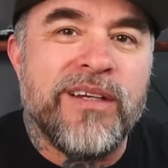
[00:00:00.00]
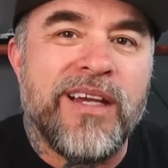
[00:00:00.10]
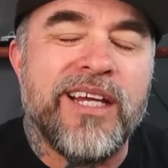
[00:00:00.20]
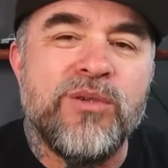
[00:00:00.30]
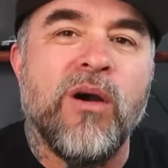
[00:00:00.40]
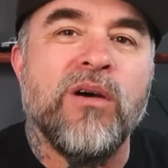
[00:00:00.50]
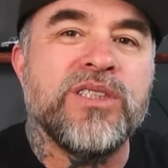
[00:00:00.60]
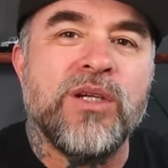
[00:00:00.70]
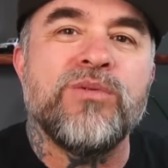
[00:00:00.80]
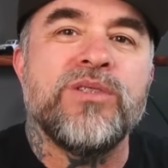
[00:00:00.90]
And you
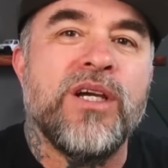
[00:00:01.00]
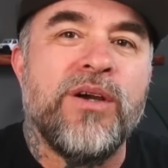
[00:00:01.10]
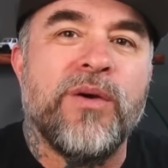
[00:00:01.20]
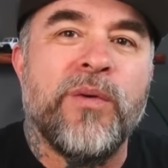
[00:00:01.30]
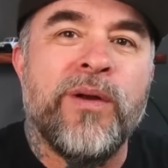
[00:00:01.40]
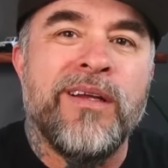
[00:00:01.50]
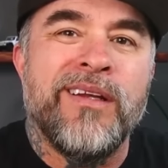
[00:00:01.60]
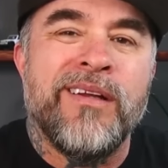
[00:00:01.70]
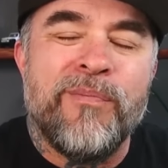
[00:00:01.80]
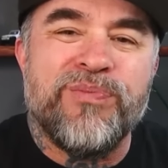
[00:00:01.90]
also know
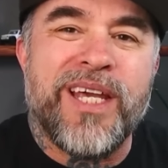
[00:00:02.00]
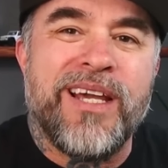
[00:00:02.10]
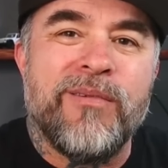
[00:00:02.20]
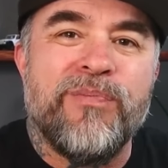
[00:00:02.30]
that